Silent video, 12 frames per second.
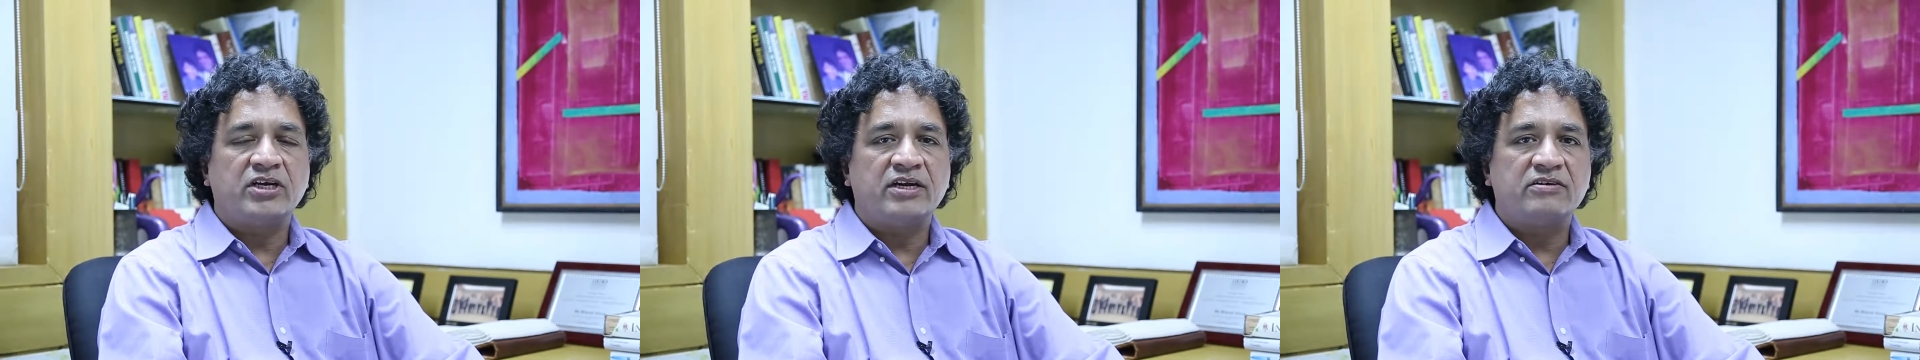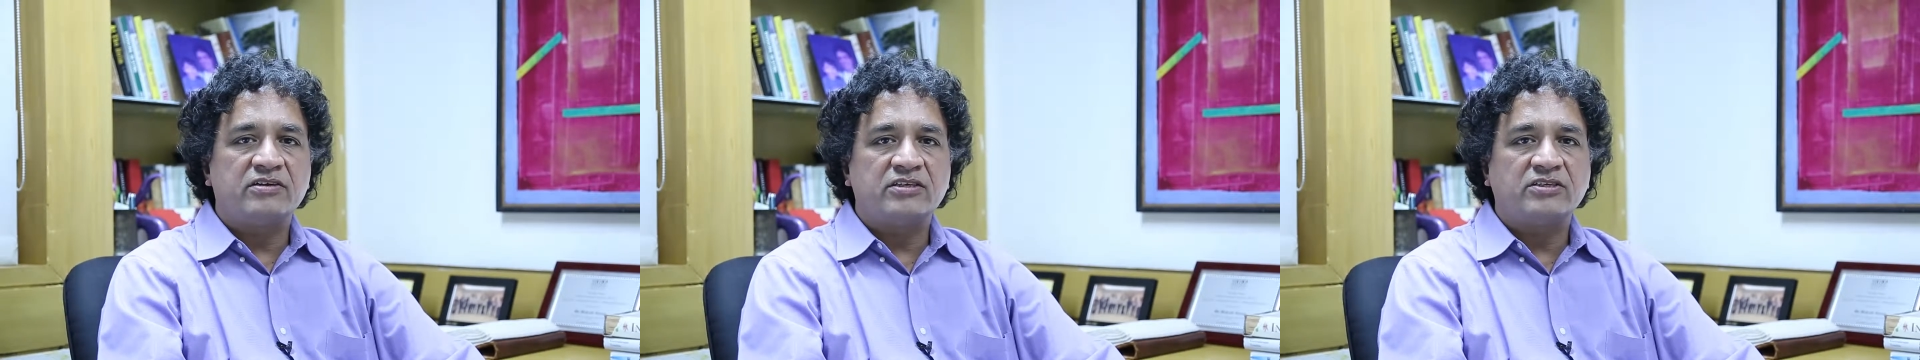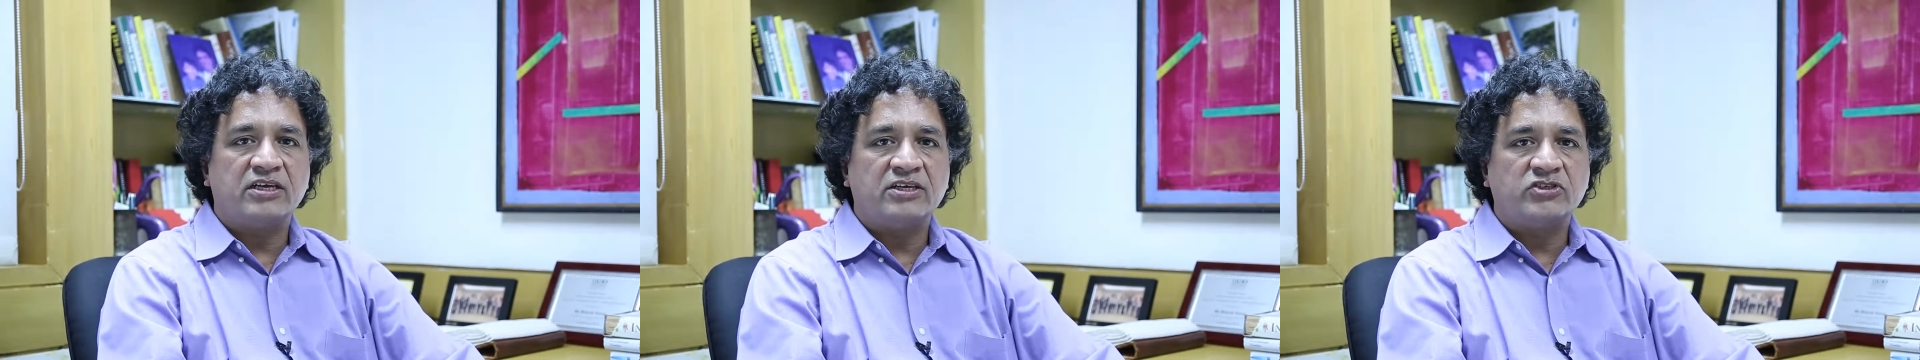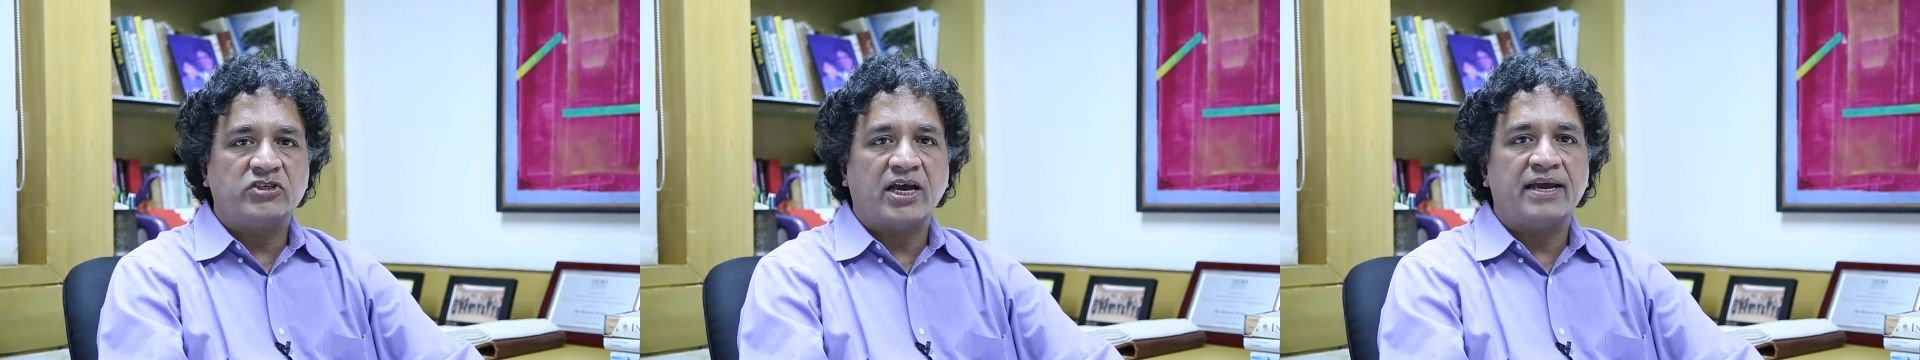interest
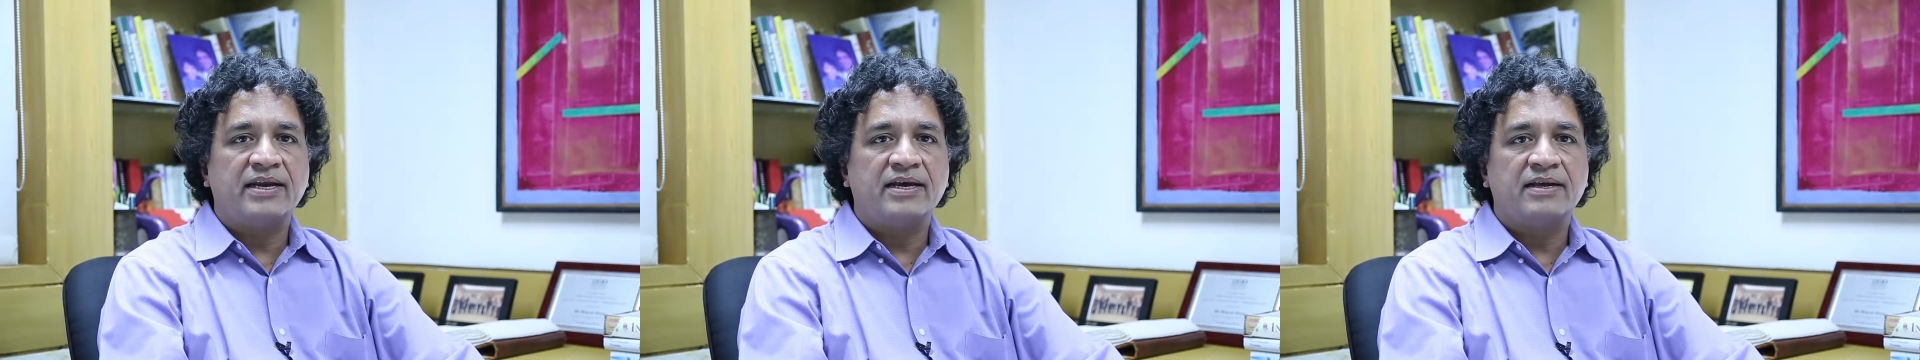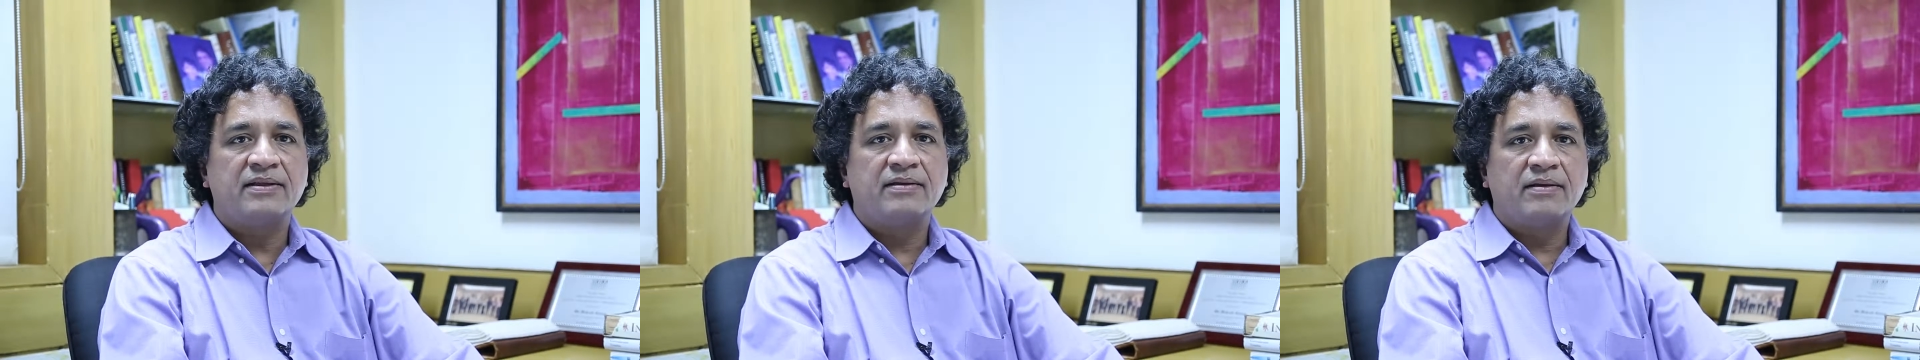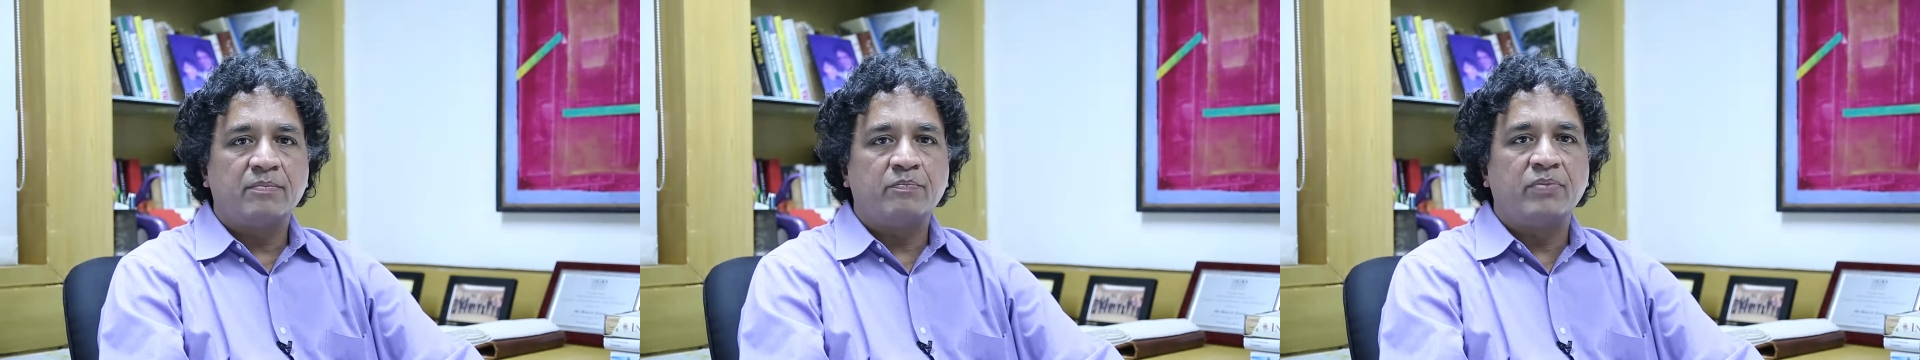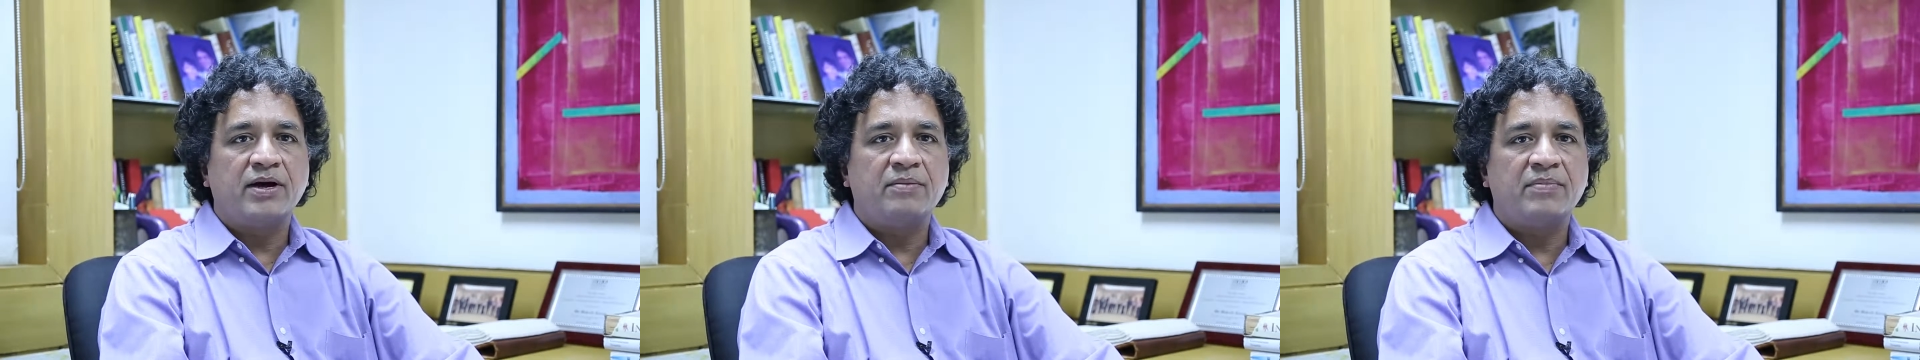in China,
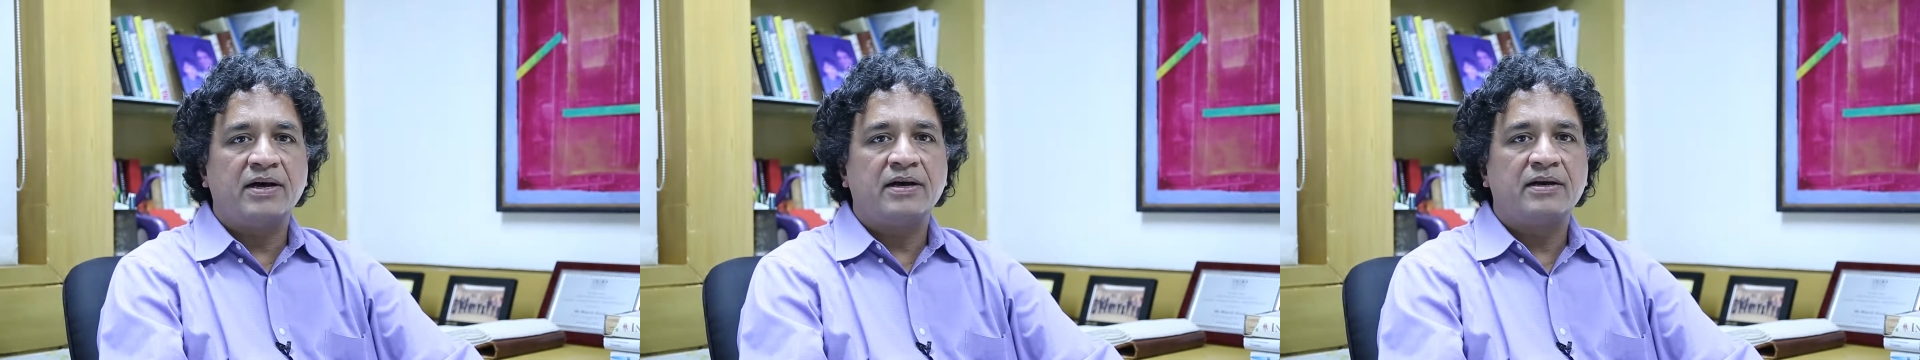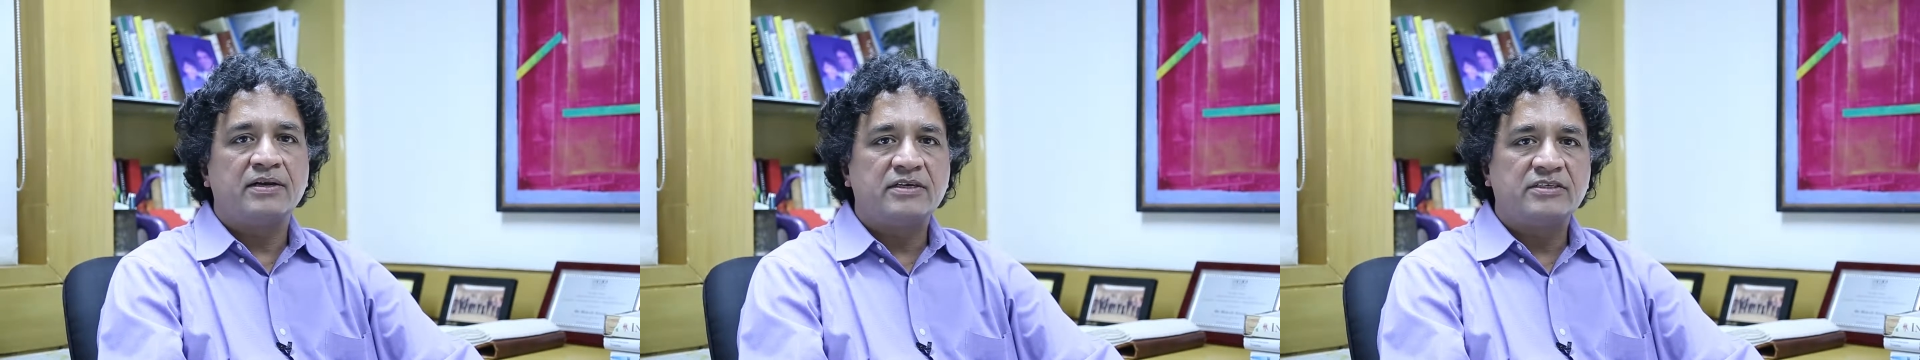Burma,